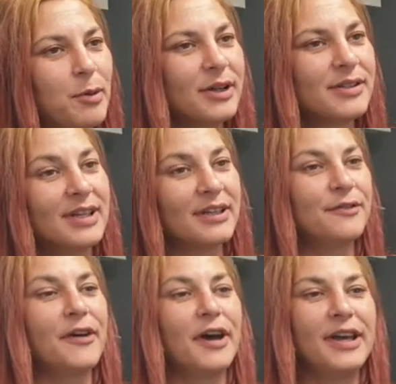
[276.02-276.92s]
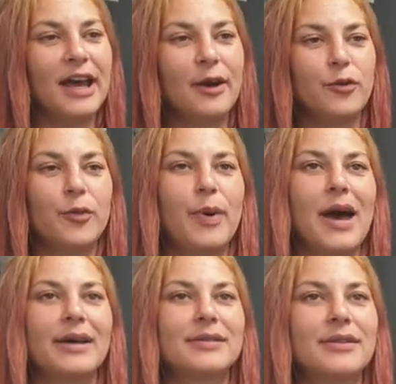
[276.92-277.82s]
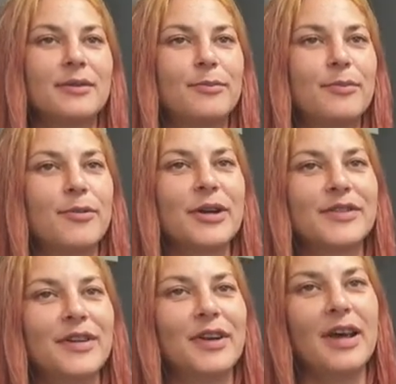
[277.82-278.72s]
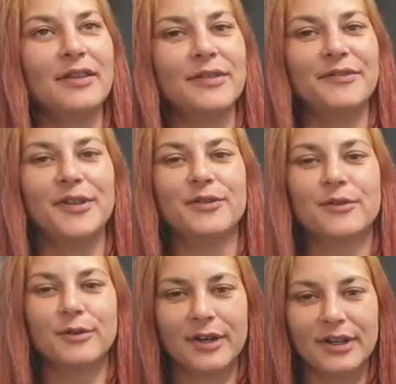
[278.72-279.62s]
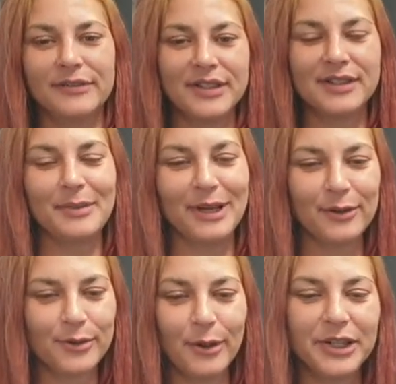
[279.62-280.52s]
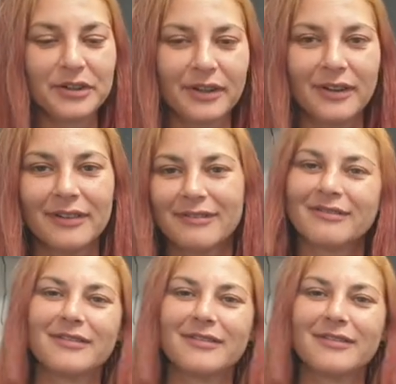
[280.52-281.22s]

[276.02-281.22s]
But signify how the past, the present, and the future all kind of intermingle to each other.